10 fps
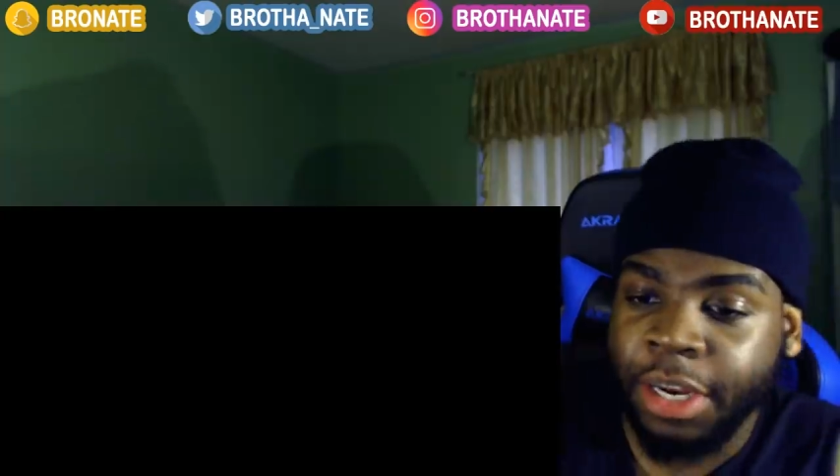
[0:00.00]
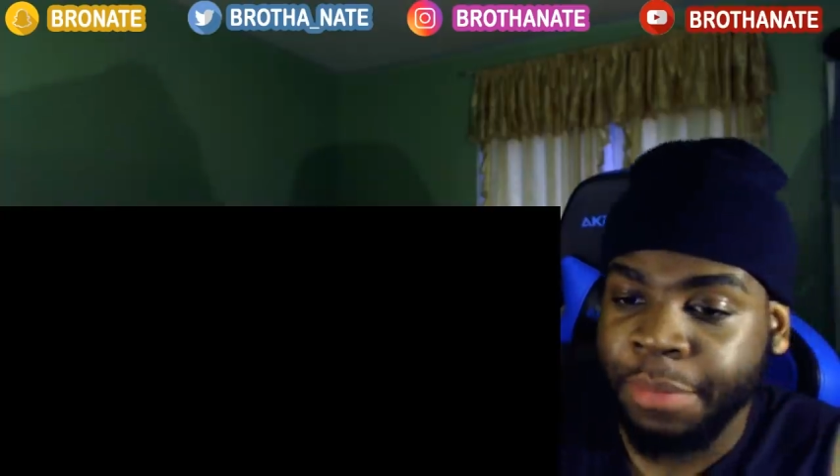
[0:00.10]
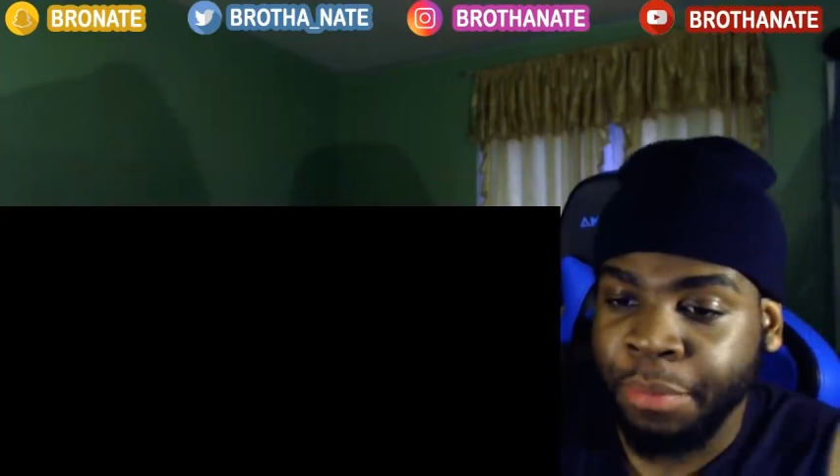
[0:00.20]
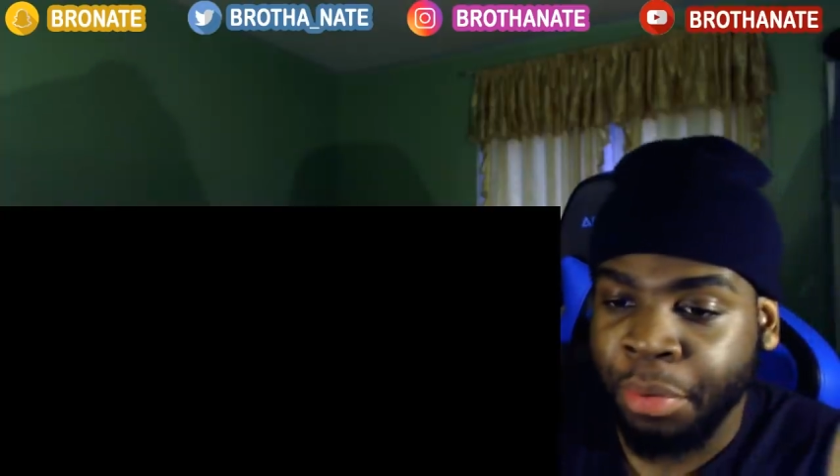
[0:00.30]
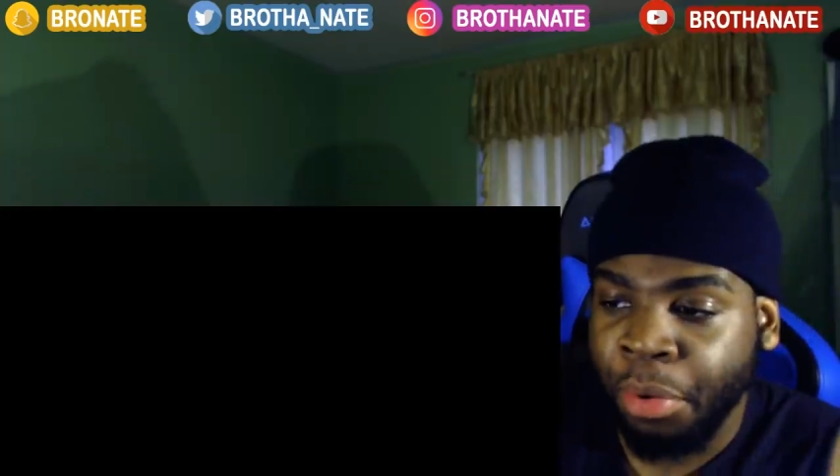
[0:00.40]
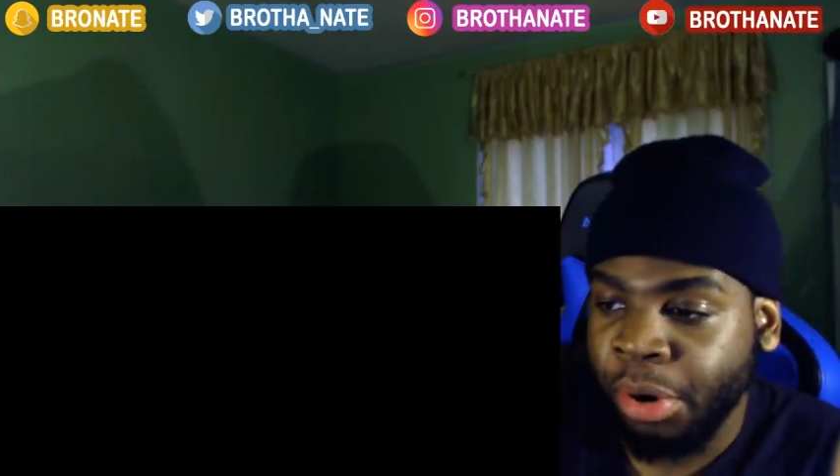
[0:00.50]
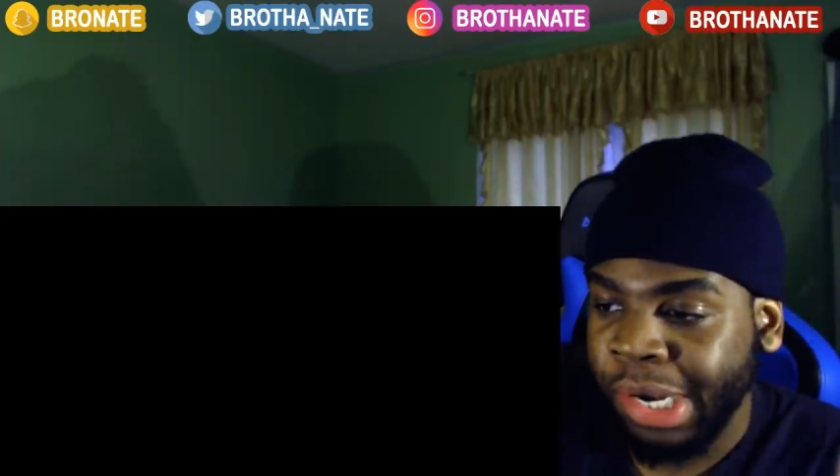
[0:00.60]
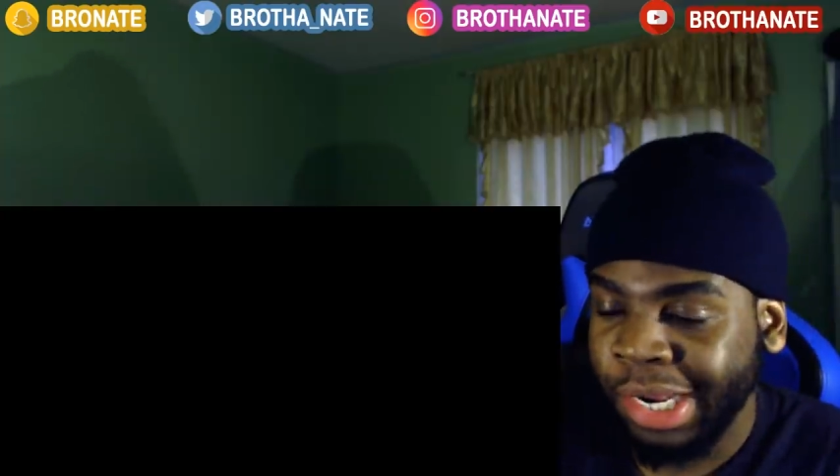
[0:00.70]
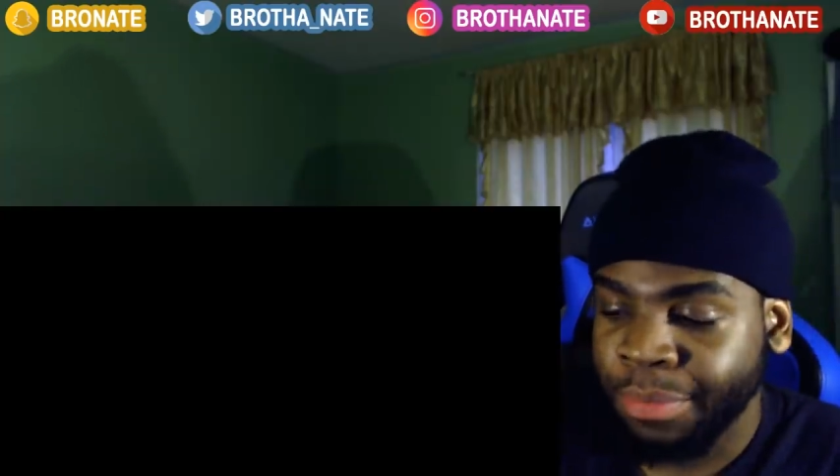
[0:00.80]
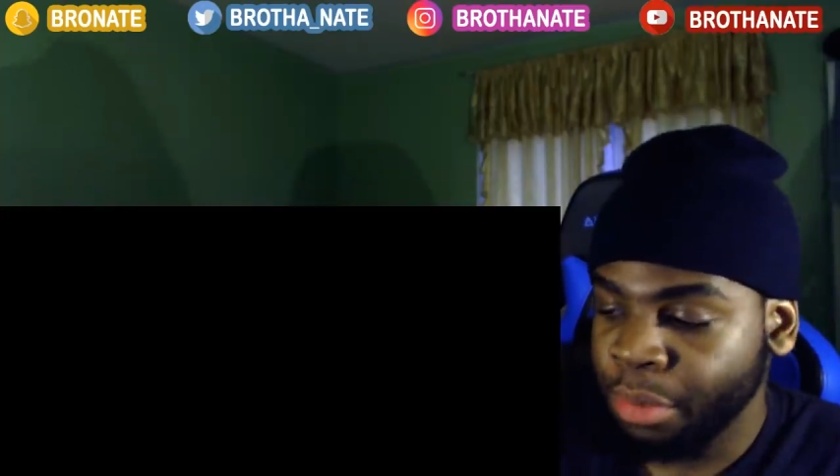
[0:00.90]
They've been promoting
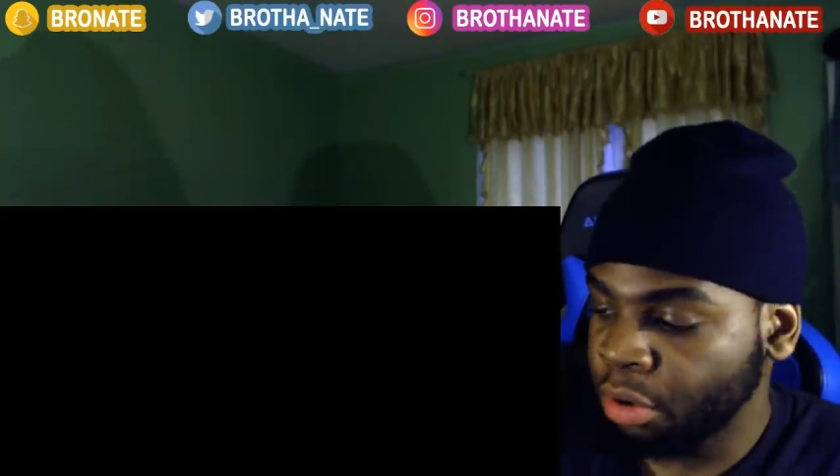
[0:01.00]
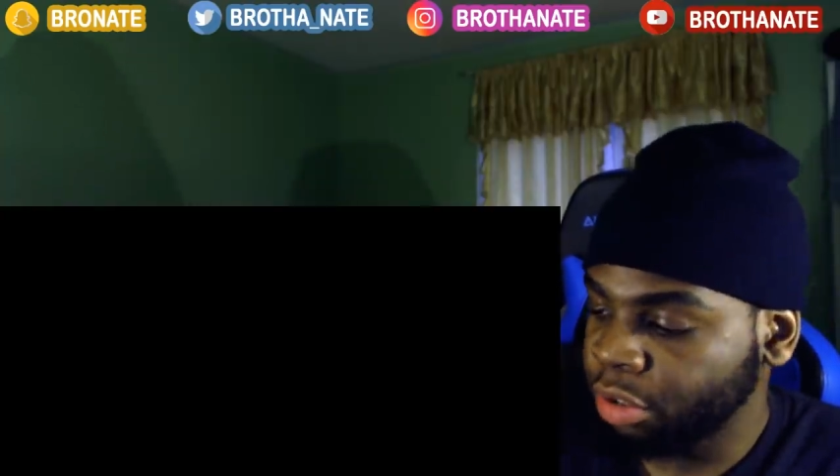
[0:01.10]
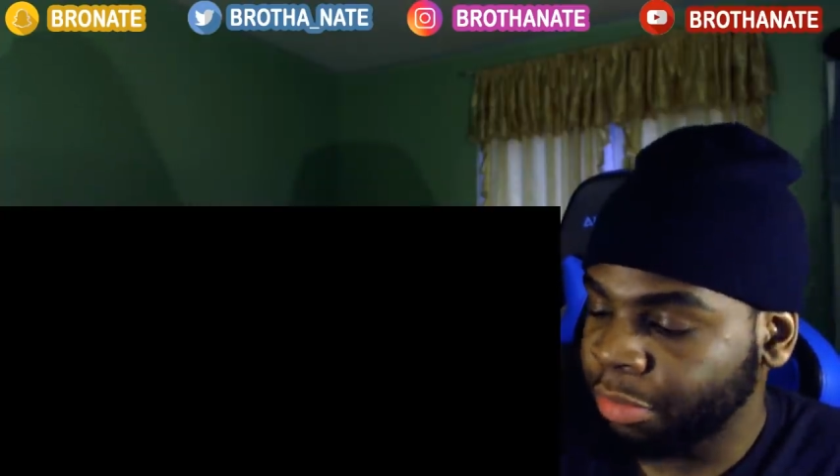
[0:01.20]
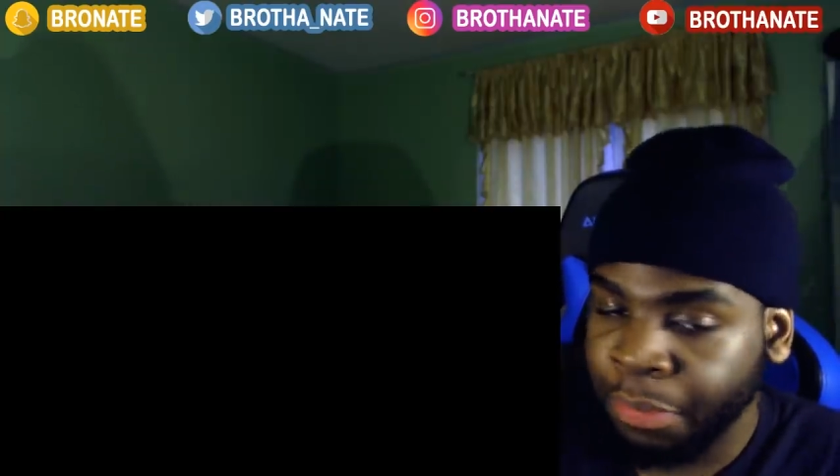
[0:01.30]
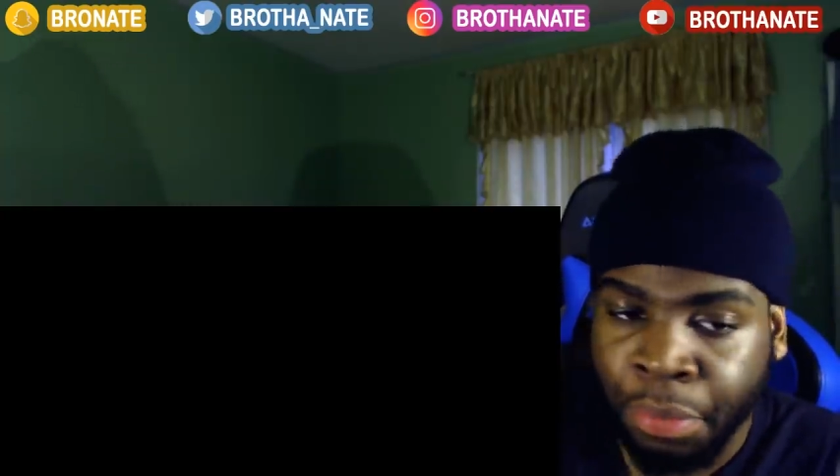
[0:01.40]
it. Bones has been